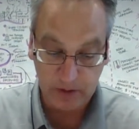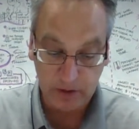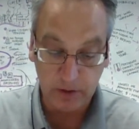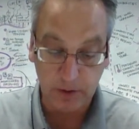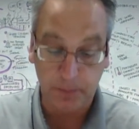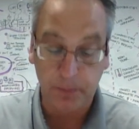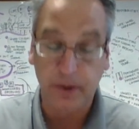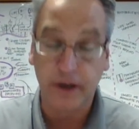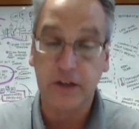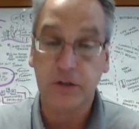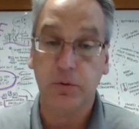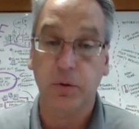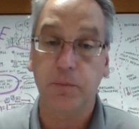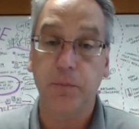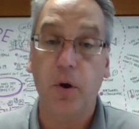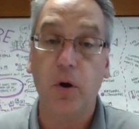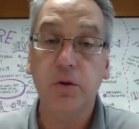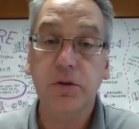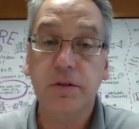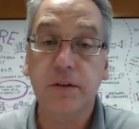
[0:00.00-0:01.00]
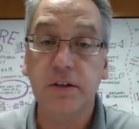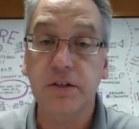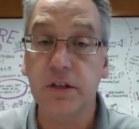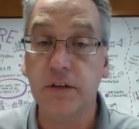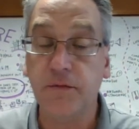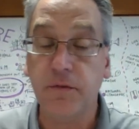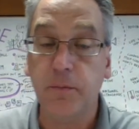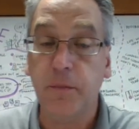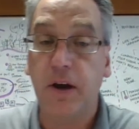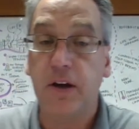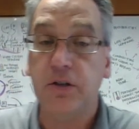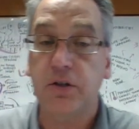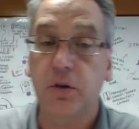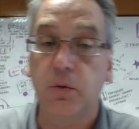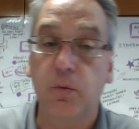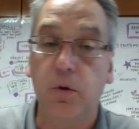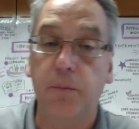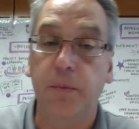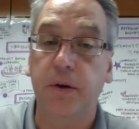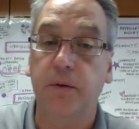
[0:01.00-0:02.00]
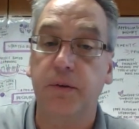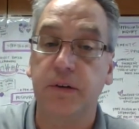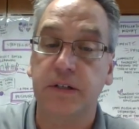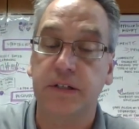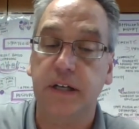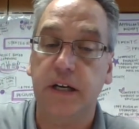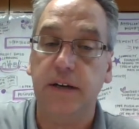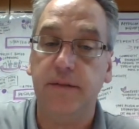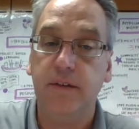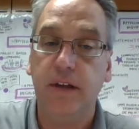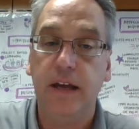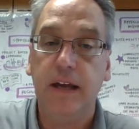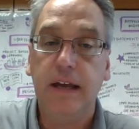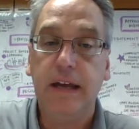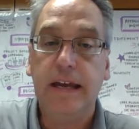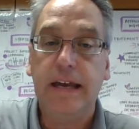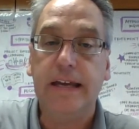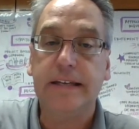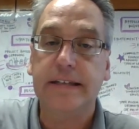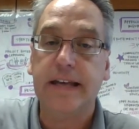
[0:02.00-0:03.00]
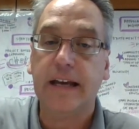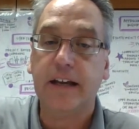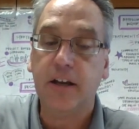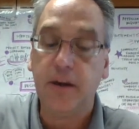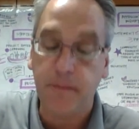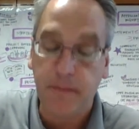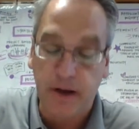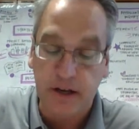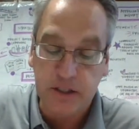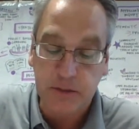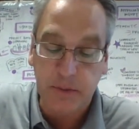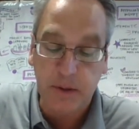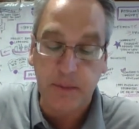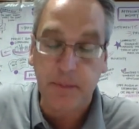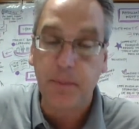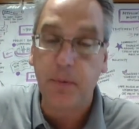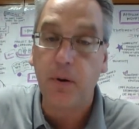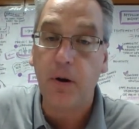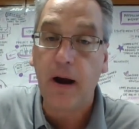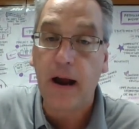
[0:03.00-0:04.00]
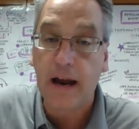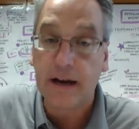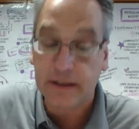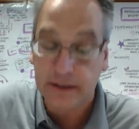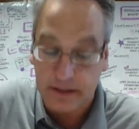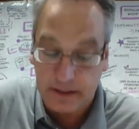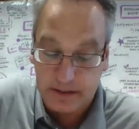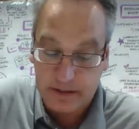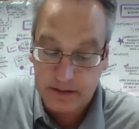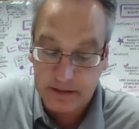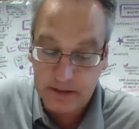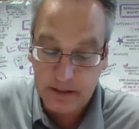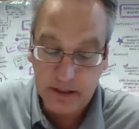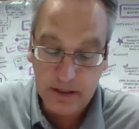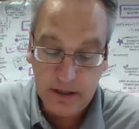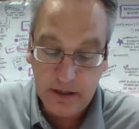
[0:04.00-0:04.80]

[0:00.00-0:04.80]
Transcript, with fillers: The place where most of this information will be received is at commencement practice.